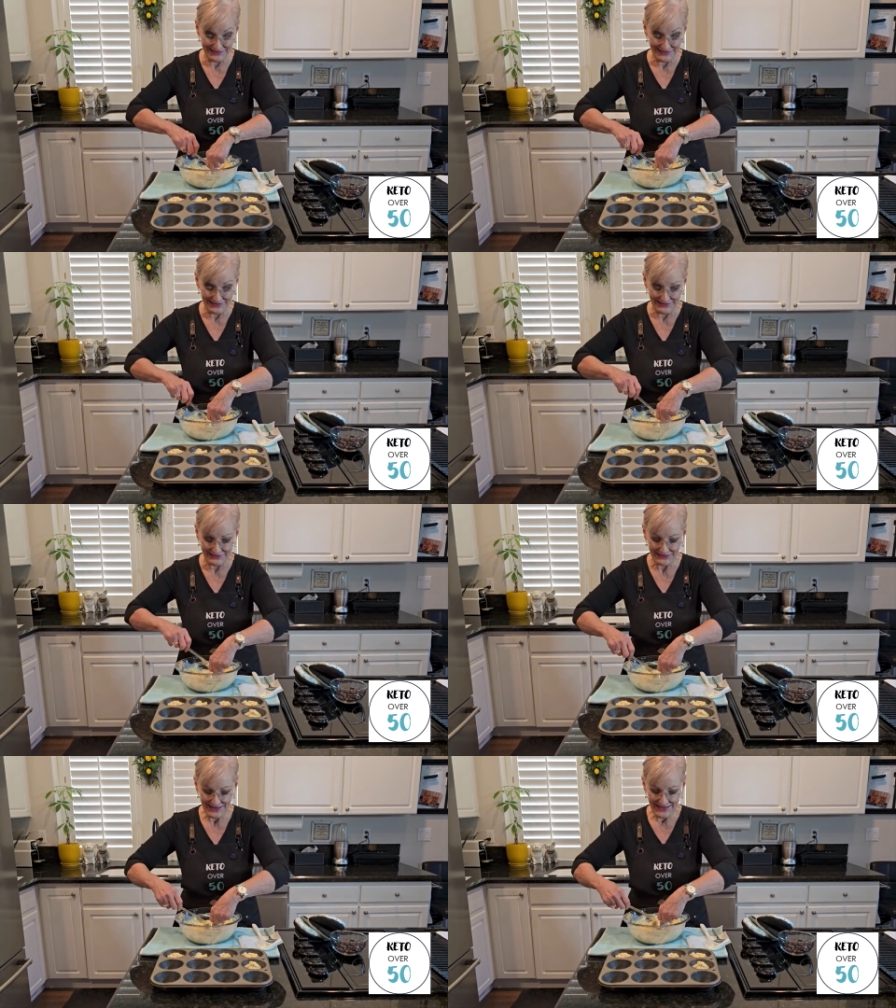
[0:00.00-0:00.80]

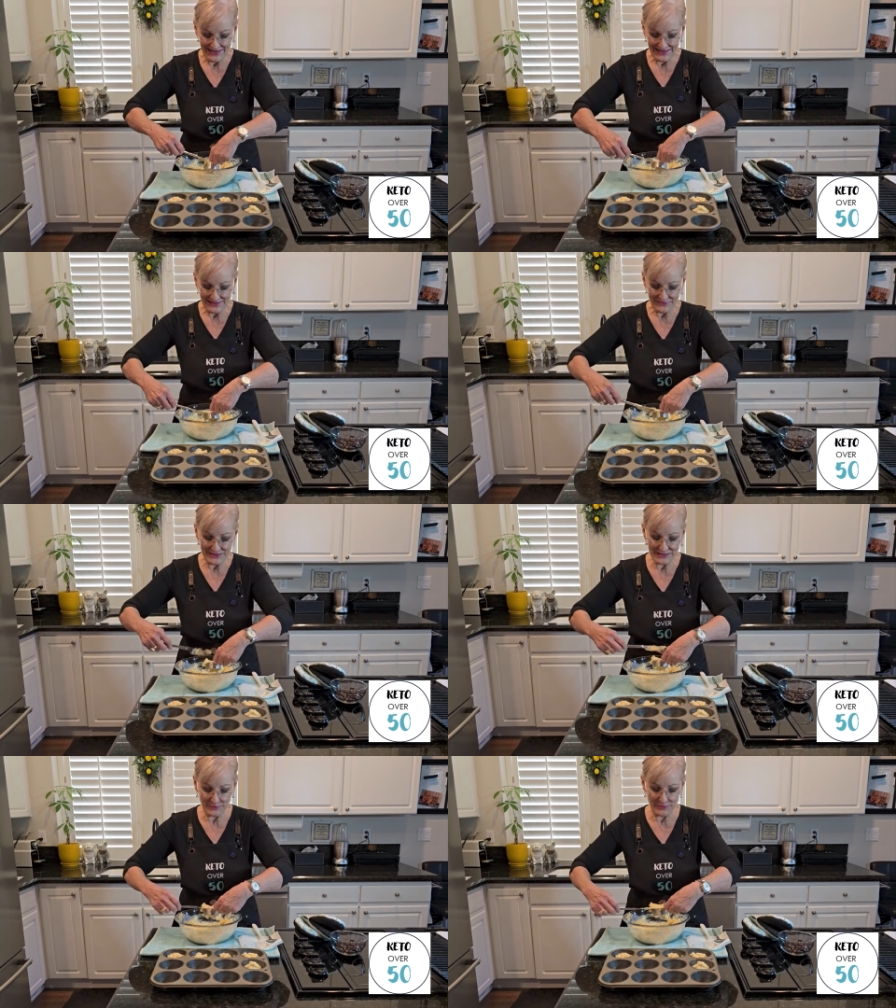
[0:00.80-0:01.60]
know,
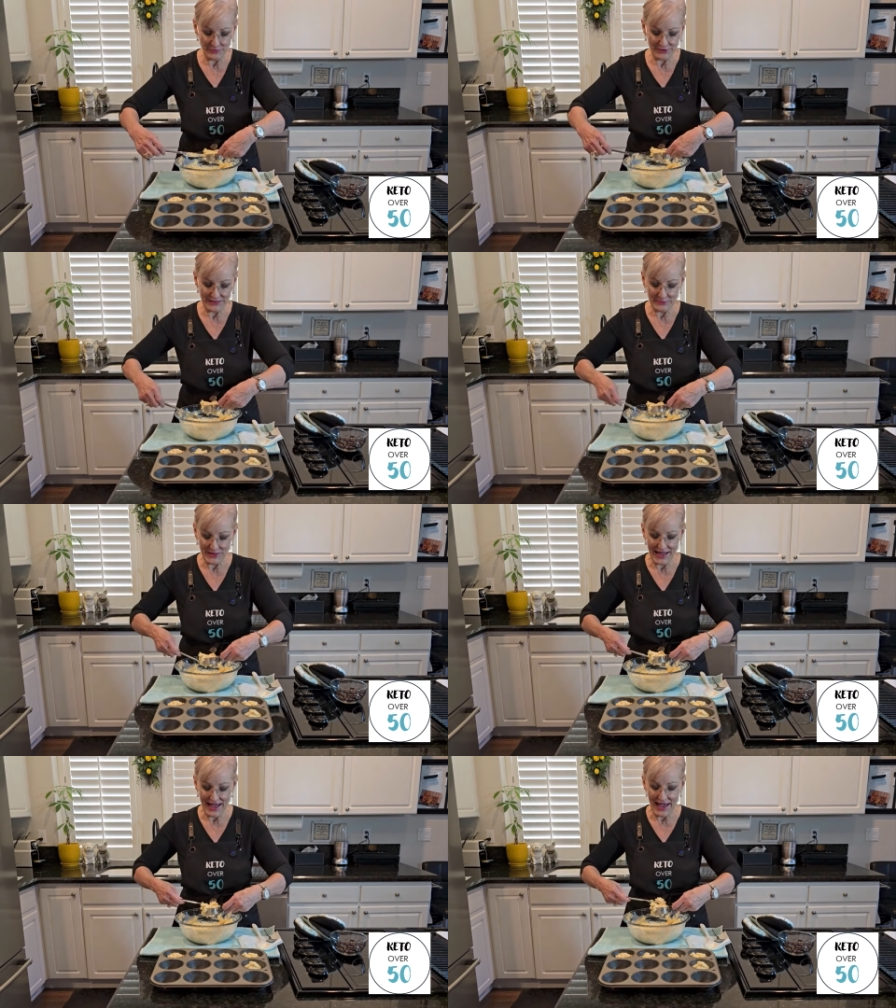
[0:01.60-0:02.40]
must be pretty
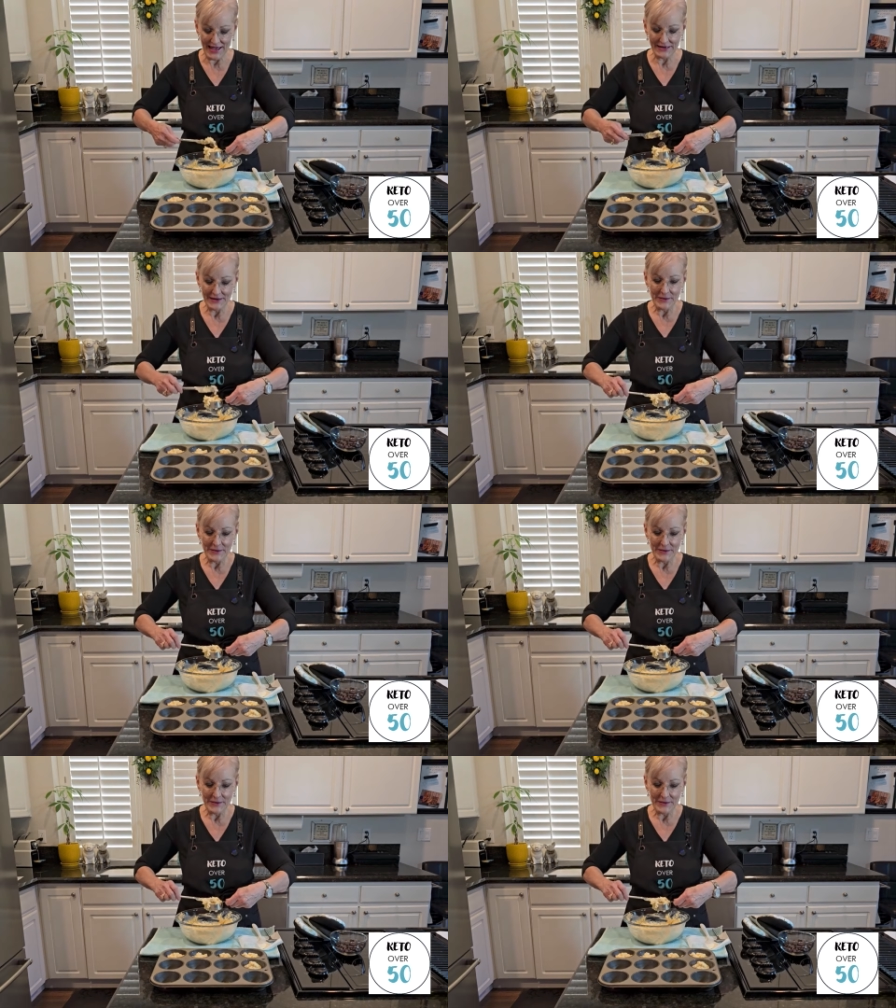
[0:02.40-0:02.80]
bad.